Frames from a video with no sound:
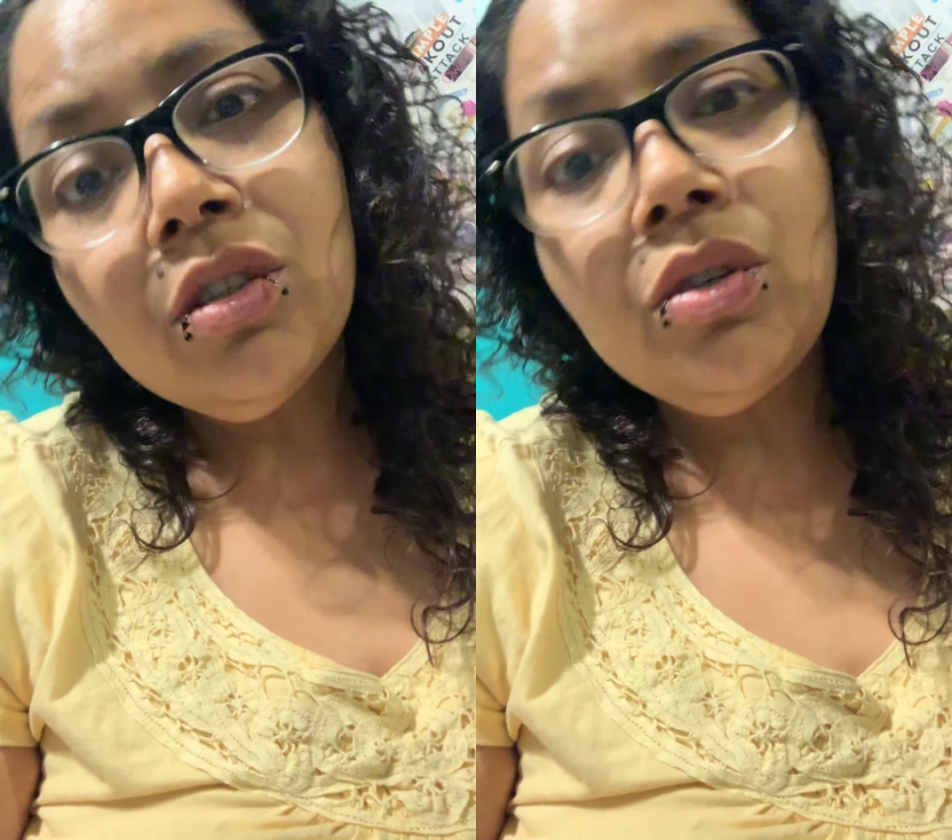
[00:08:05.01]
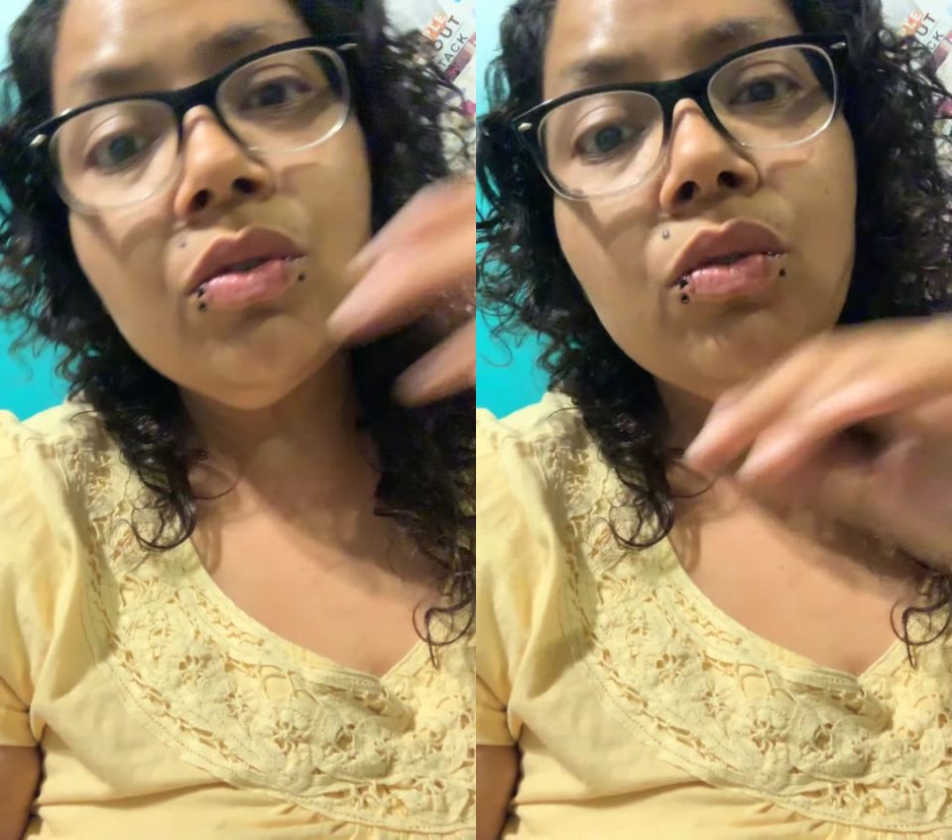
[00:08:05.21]

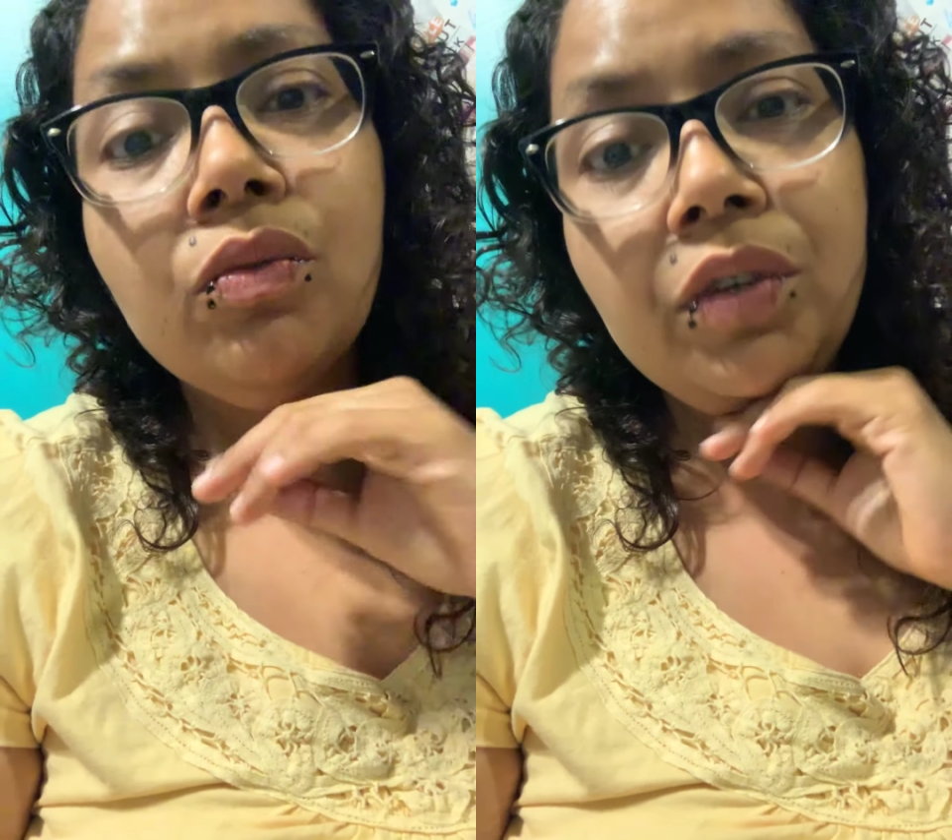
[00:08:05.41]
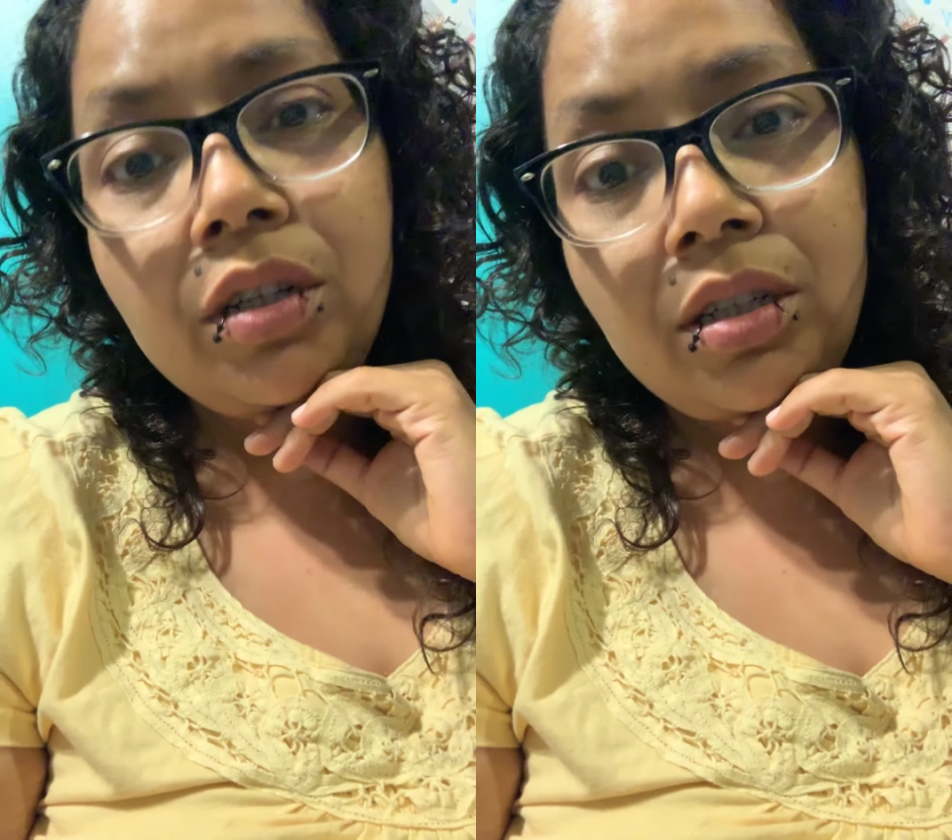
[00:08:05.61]
you could
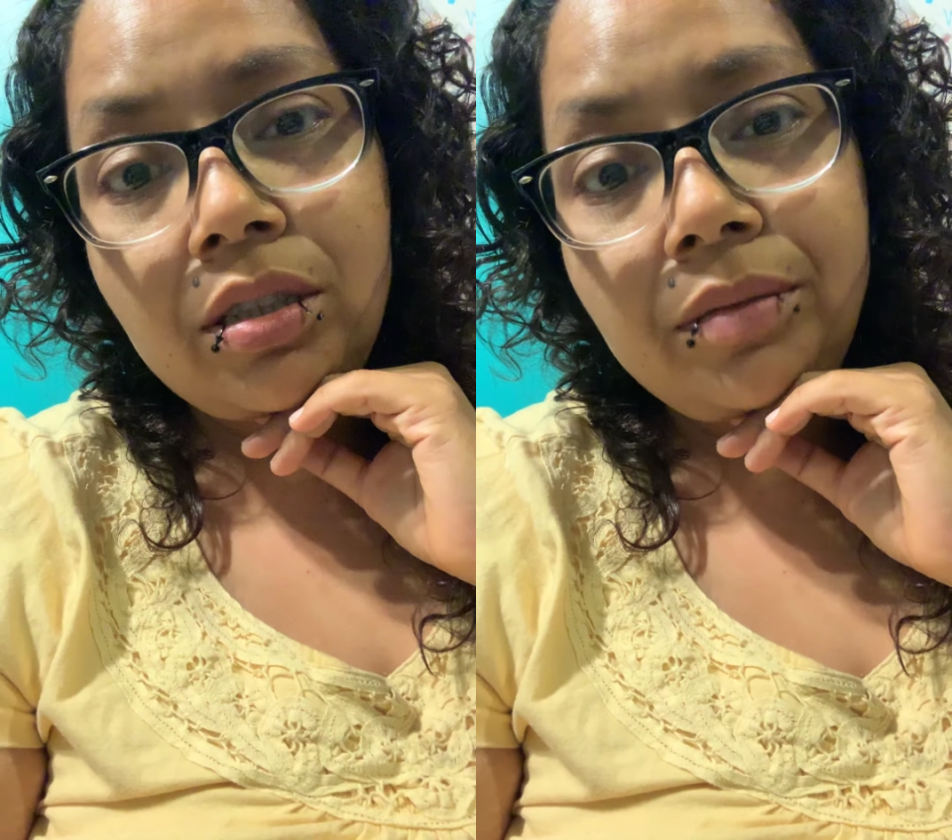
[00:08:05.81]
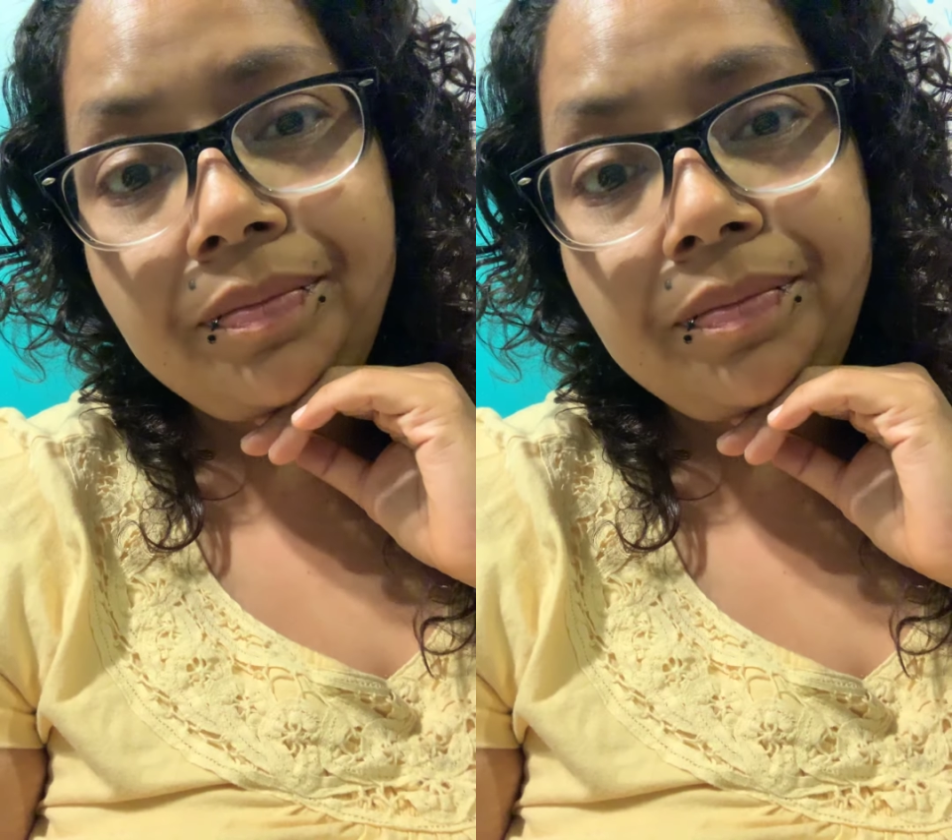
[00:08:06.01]
feel good.